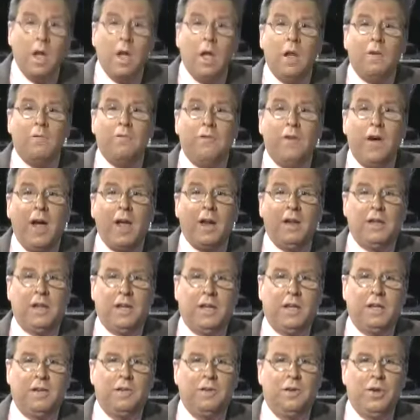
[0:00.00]
And finally,
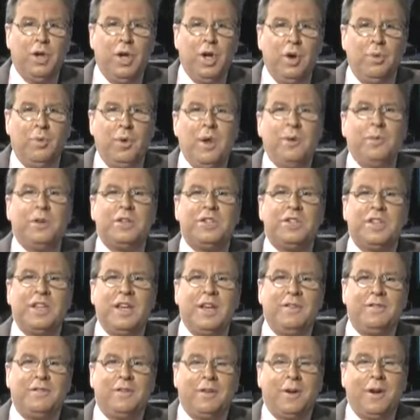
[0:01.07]
we
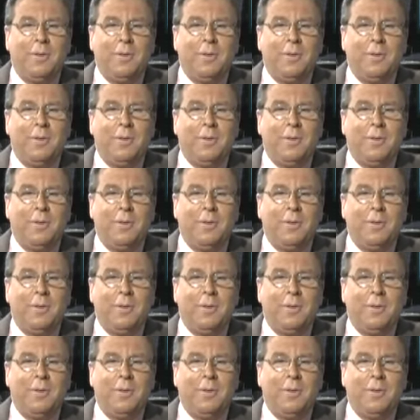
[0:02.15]
received a